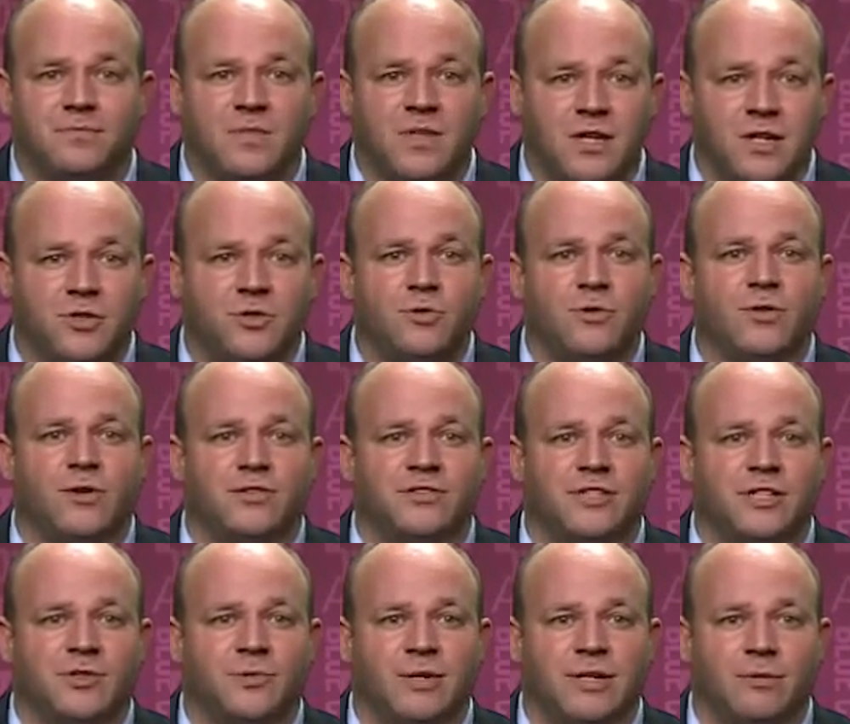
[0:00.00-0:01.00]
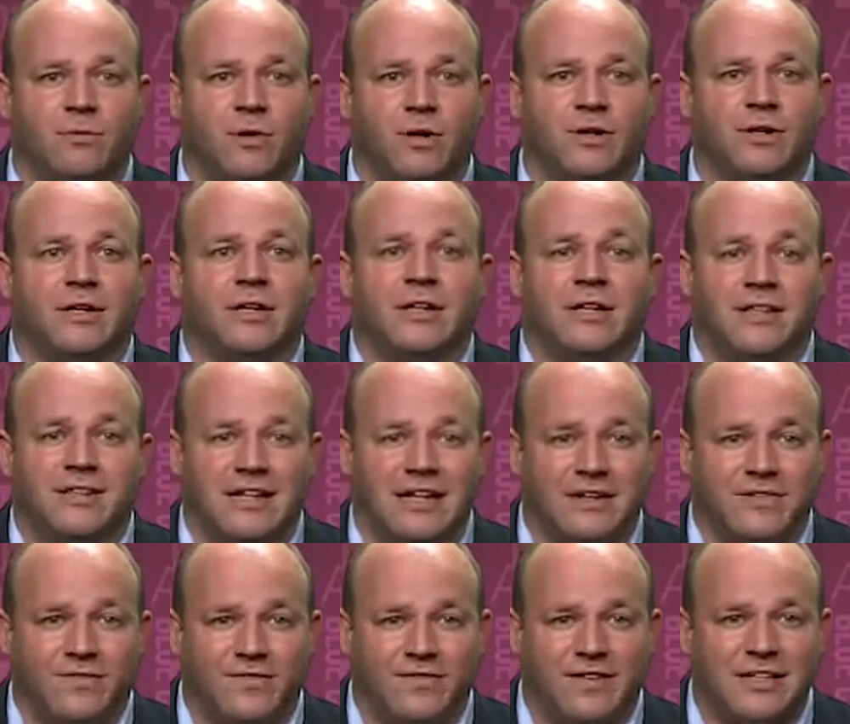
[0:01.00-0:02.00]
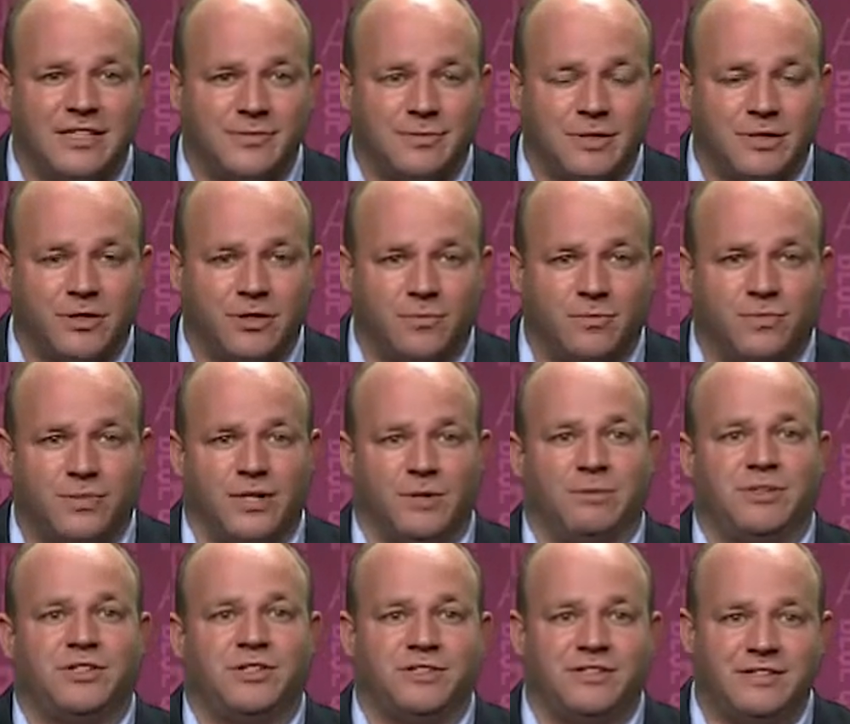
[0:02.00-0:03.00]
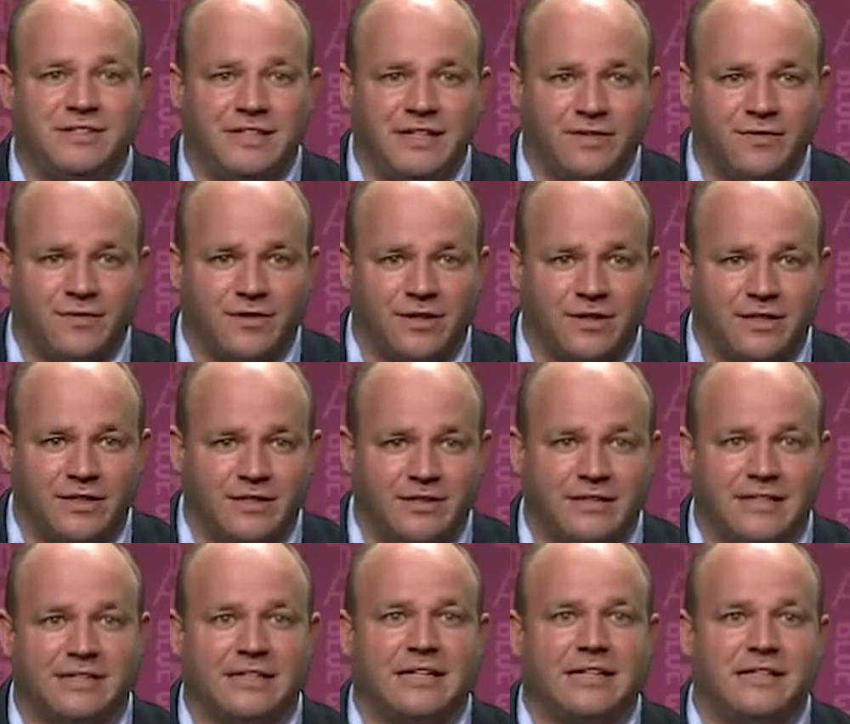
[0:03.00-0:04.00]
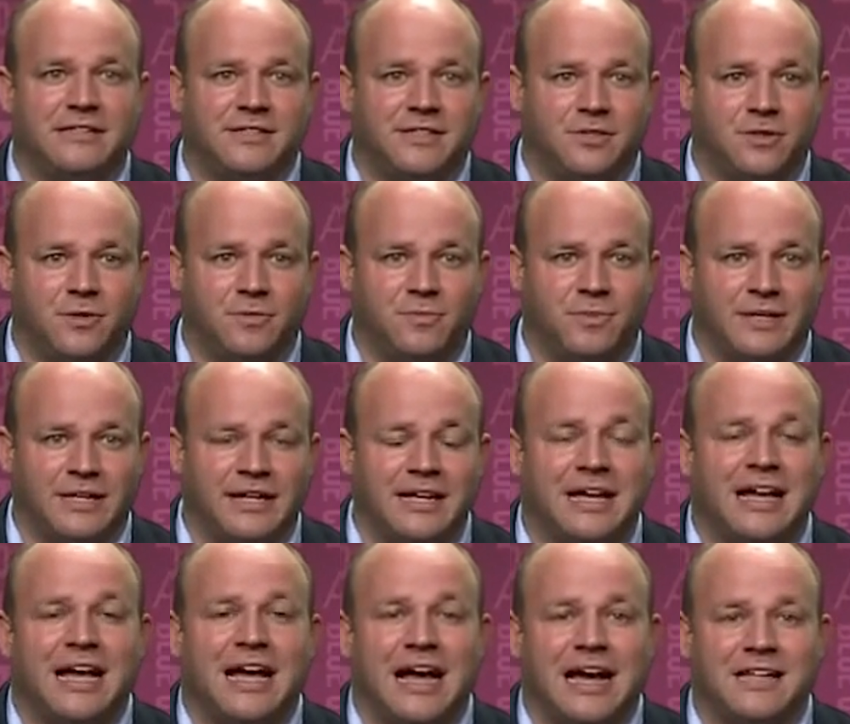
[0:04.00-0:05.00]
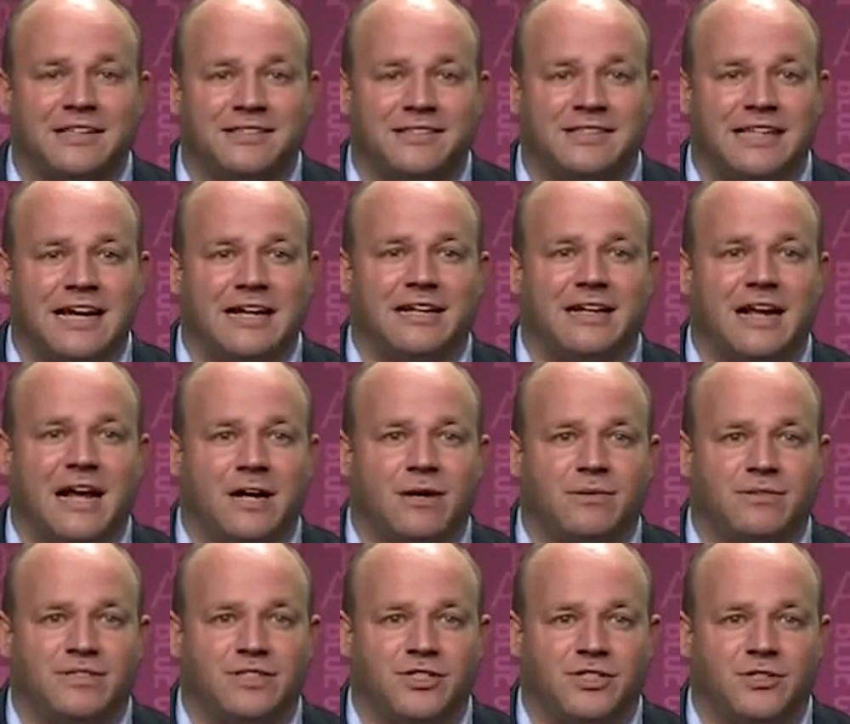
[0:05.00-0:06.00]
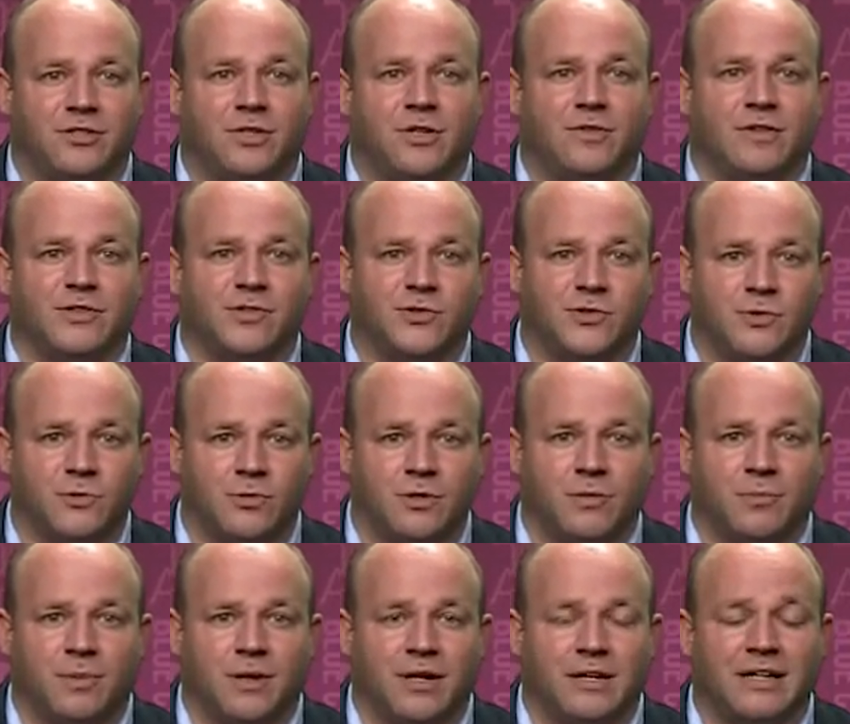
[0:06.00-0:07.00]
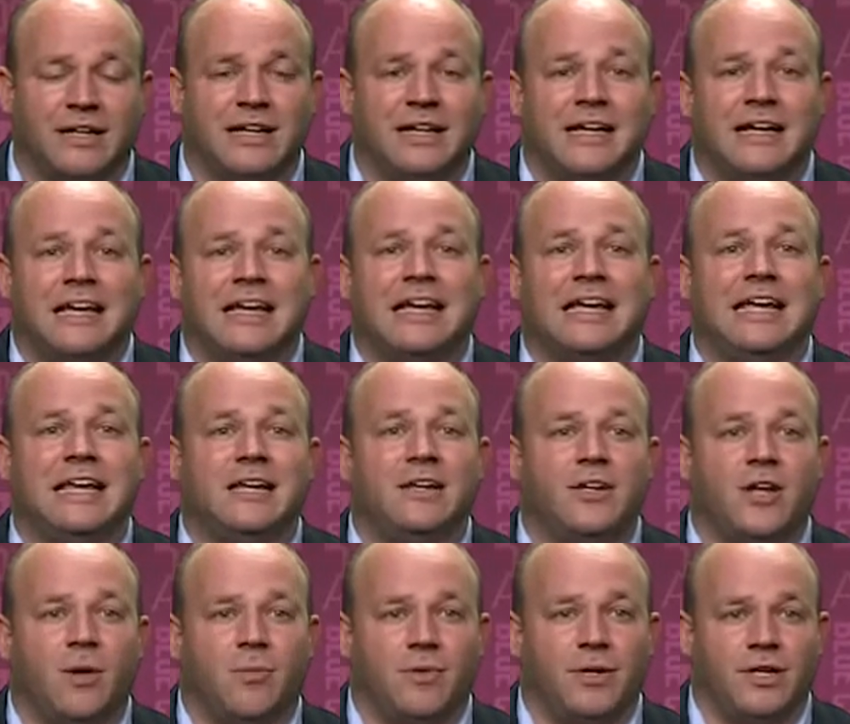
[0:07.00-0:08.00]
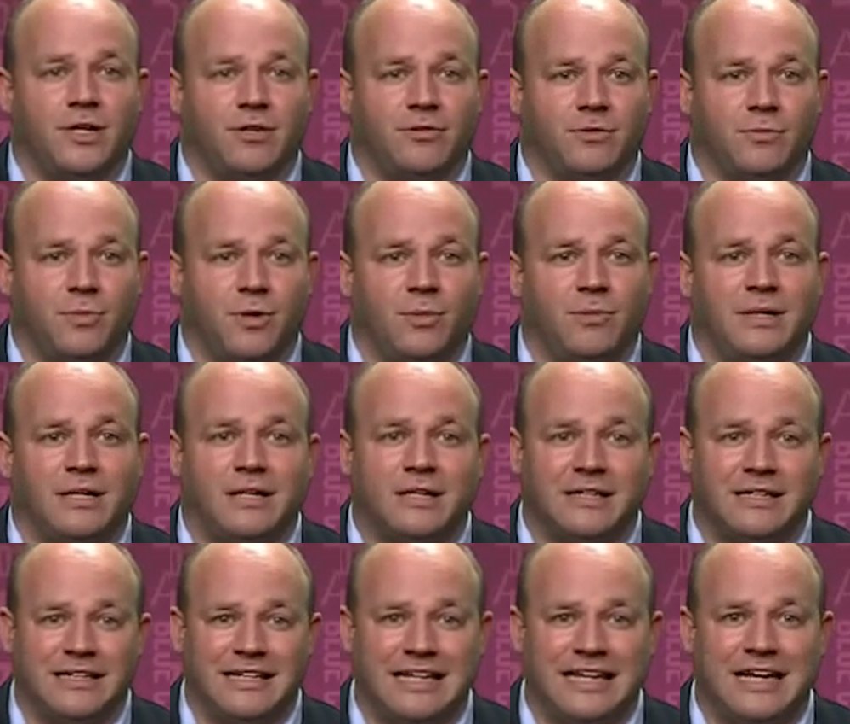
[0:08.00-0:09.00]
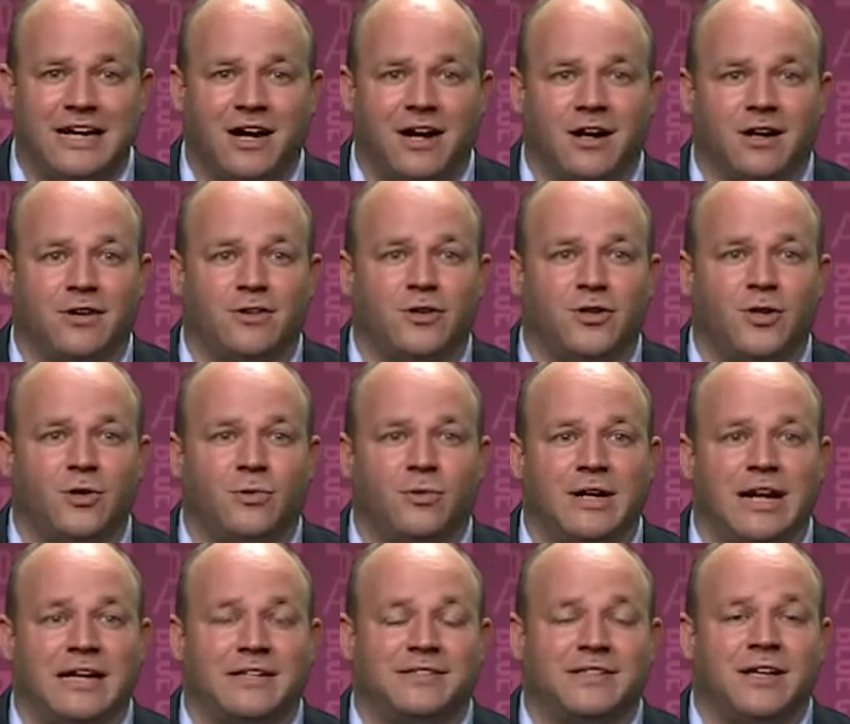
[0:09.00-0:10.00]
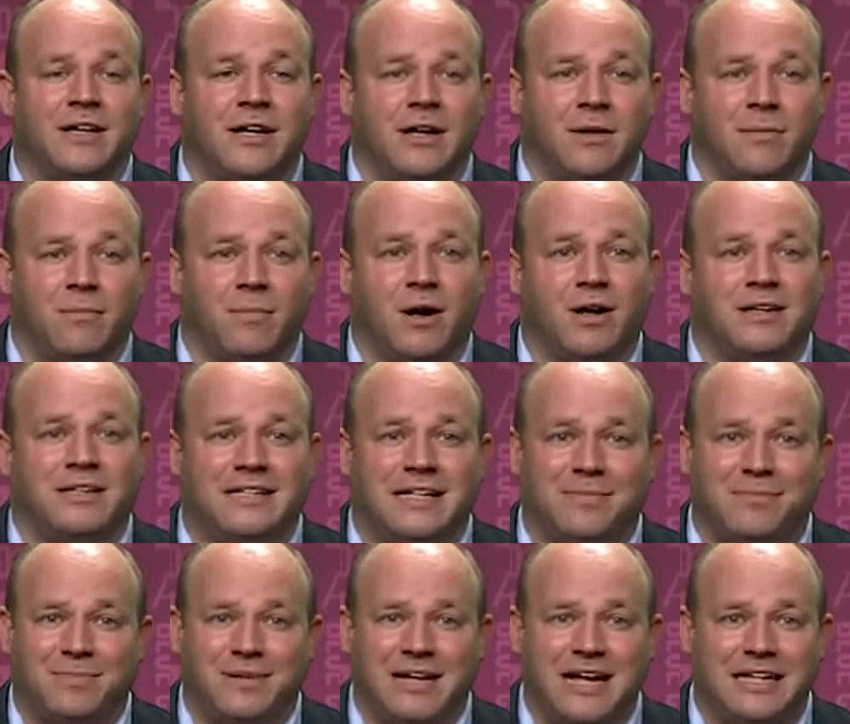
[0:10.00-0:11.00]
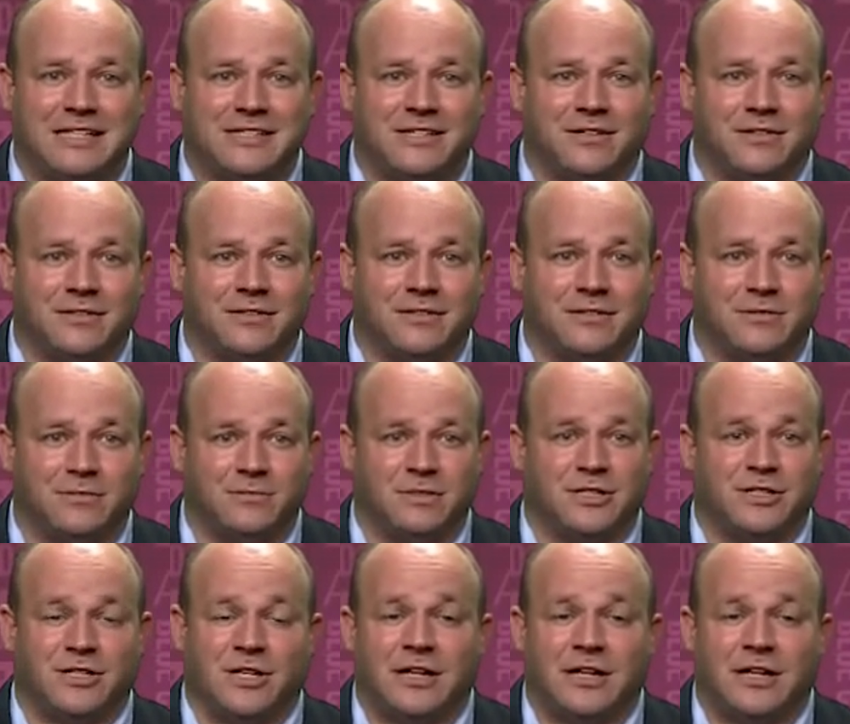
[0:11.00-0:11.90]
2021, the investment company, which is different than the listed company, has signed an acquisition of a solar park in Dominican Republic, DR, known as Monte Plata, which